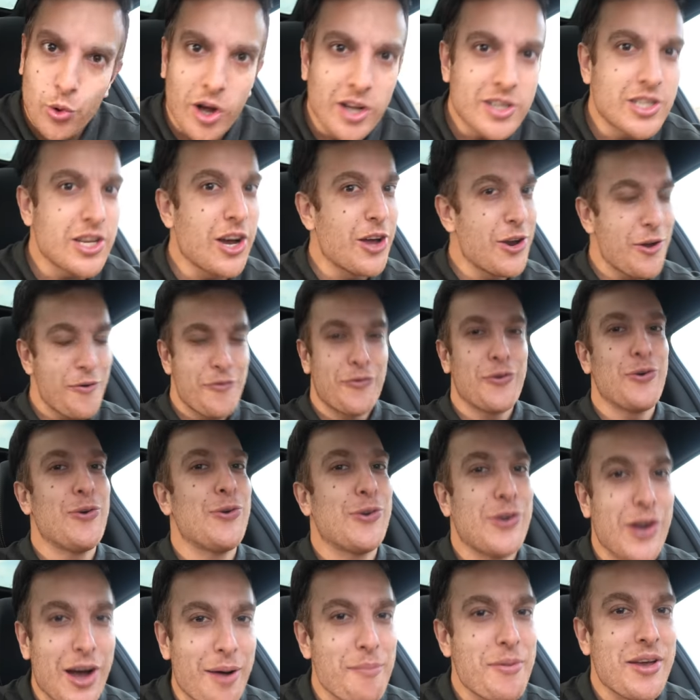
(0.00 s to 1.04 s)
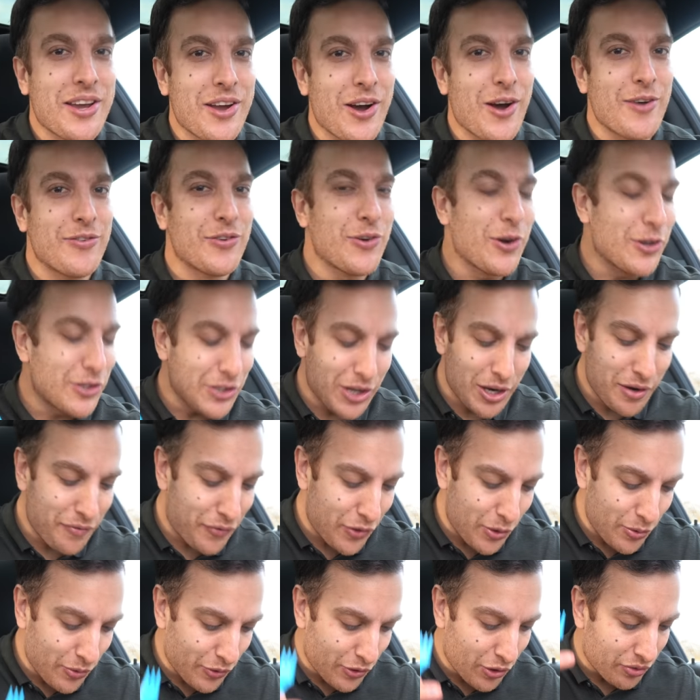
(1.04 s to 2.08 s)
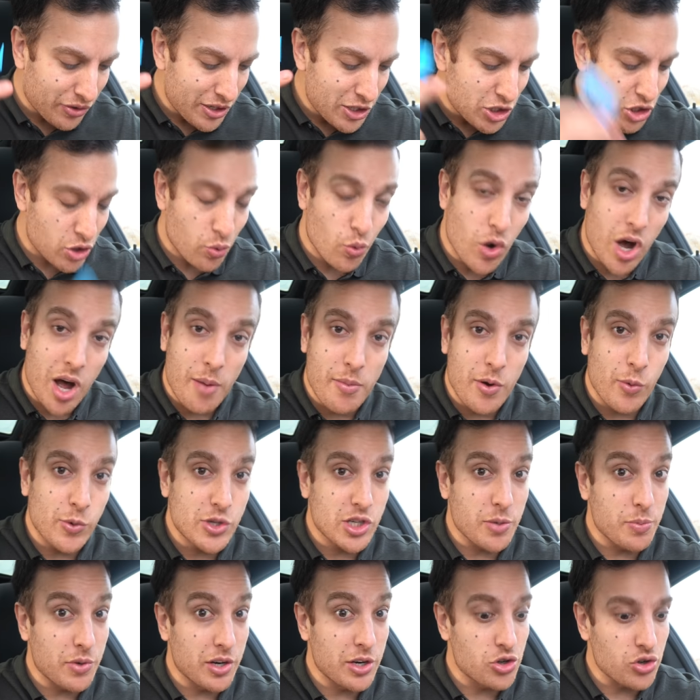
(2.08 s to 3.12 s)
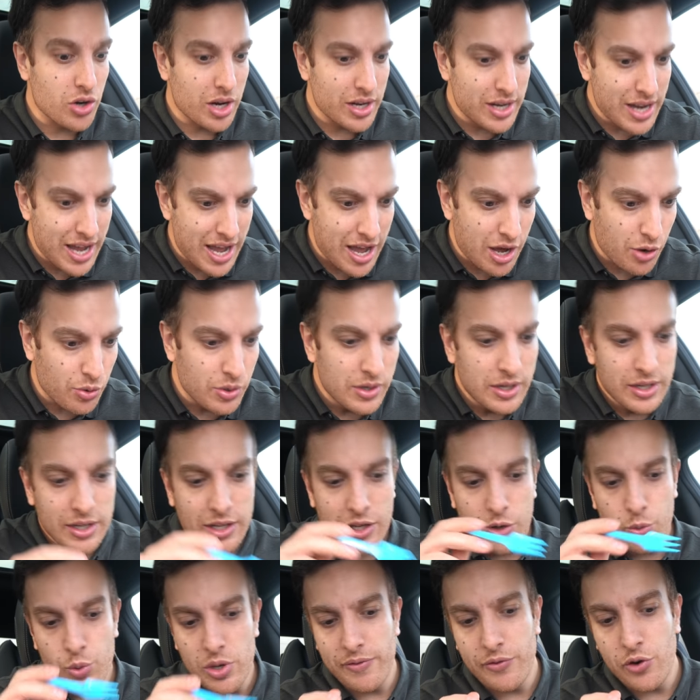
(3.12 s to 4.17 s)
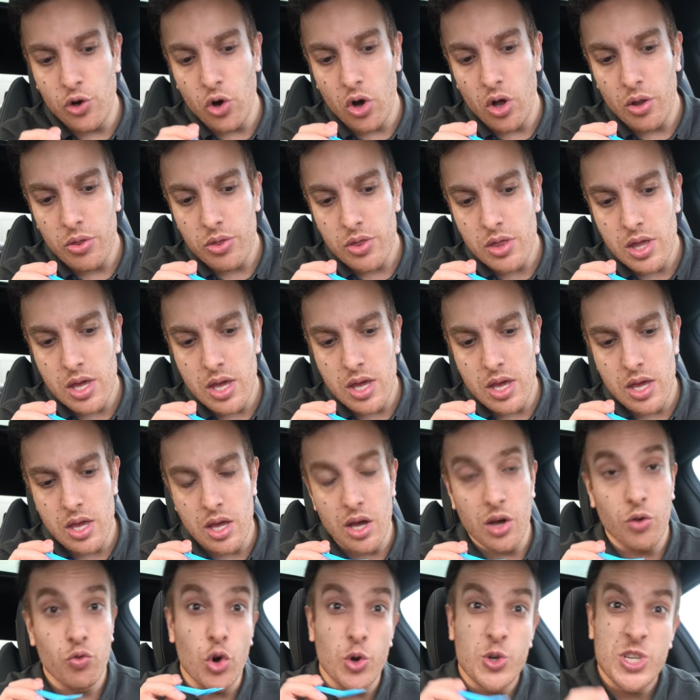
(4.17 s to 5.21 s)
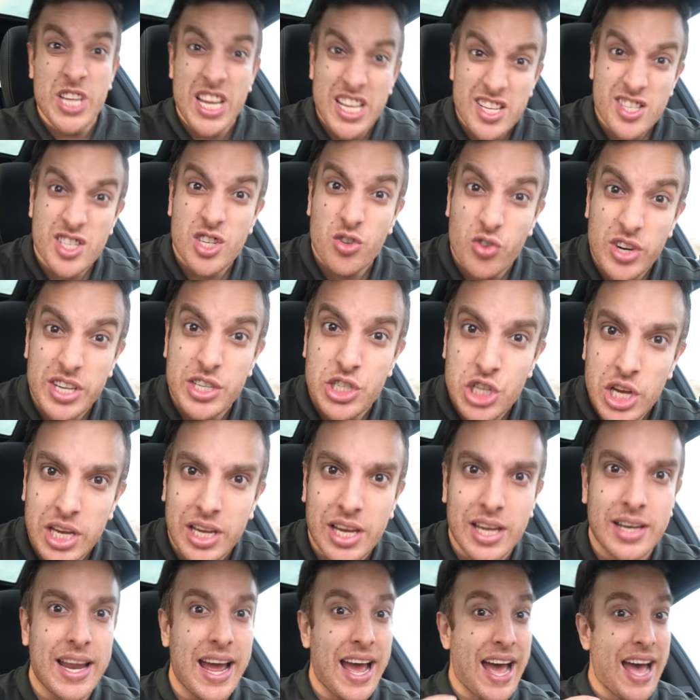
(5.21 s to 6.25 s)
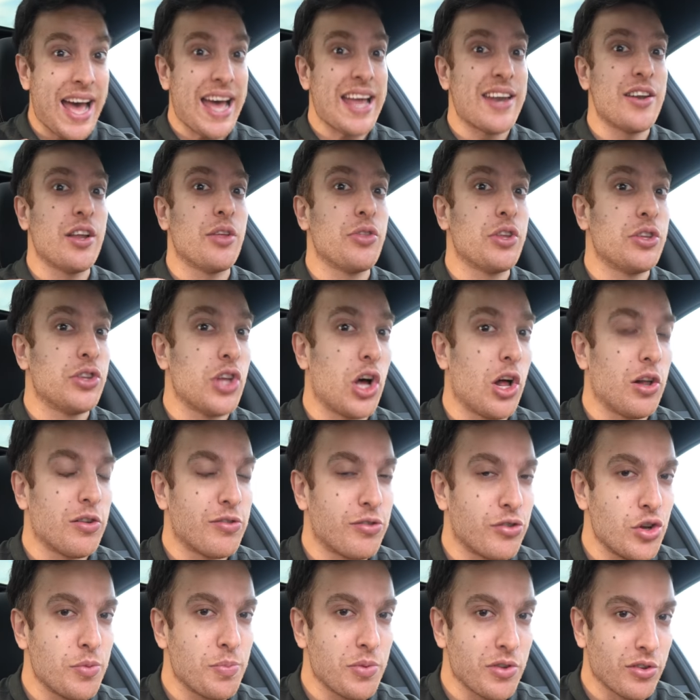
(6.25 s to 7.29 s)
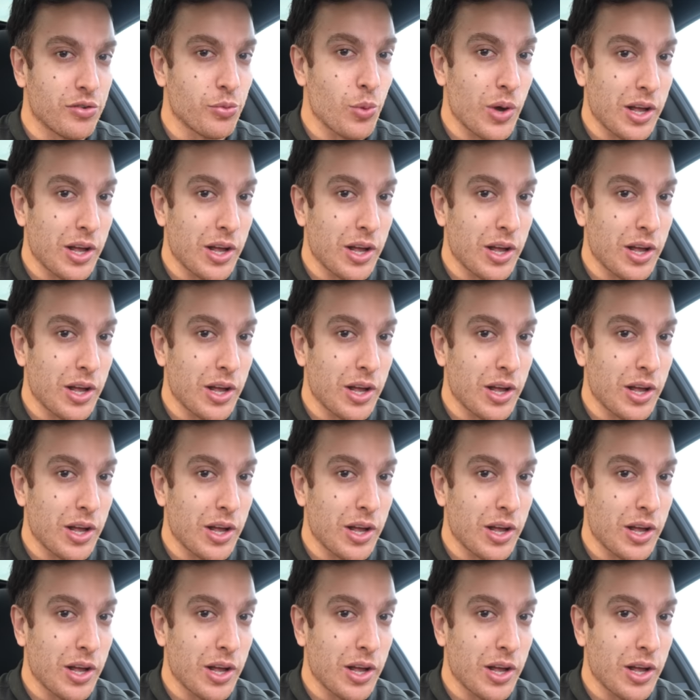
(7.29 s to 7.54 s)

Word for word: got a ton of food coming, guys. We've got a ton of food. We've got the shawarma, which I'm going to try now. We've got the rotisserie chicken and the dal soup as